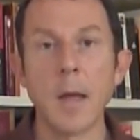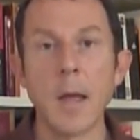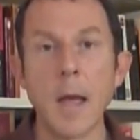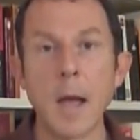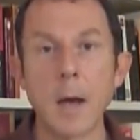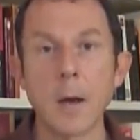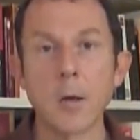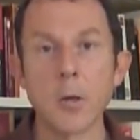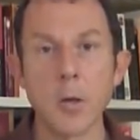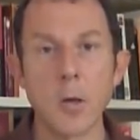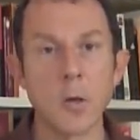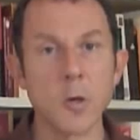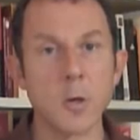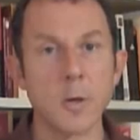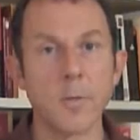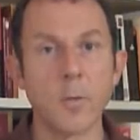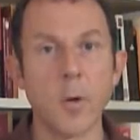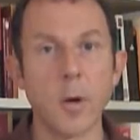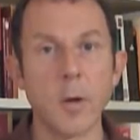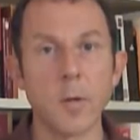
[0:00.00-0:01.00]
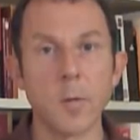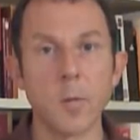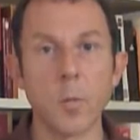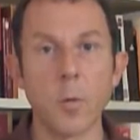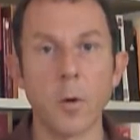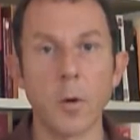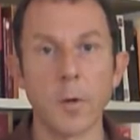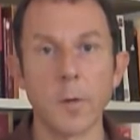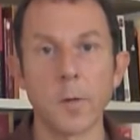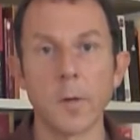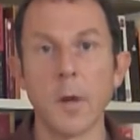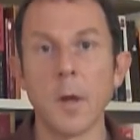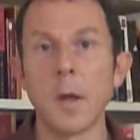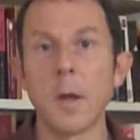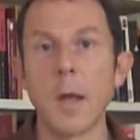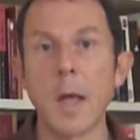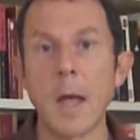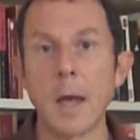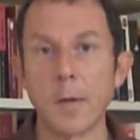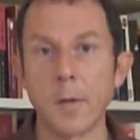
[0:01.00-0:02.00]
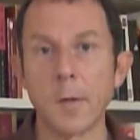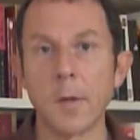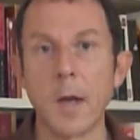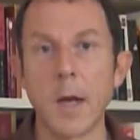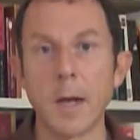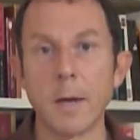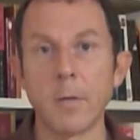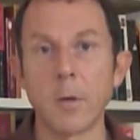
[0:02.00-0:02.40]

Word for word: how congestion avoidance works outside